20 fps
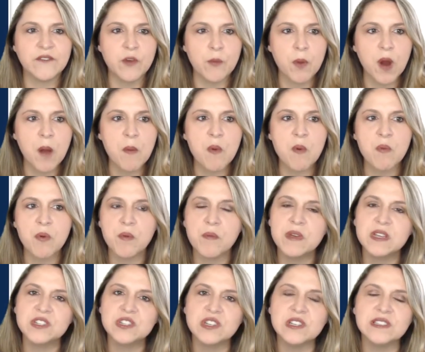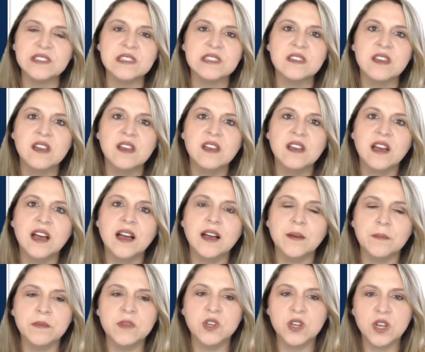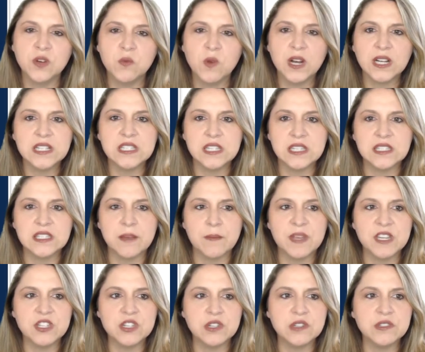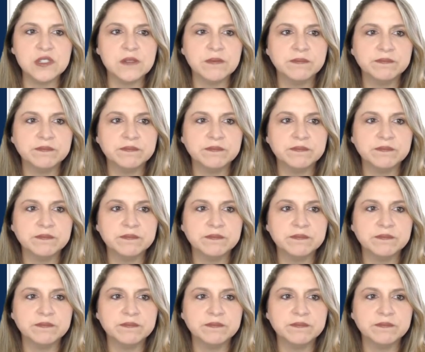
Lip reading: proper permissions, you could run into some issues.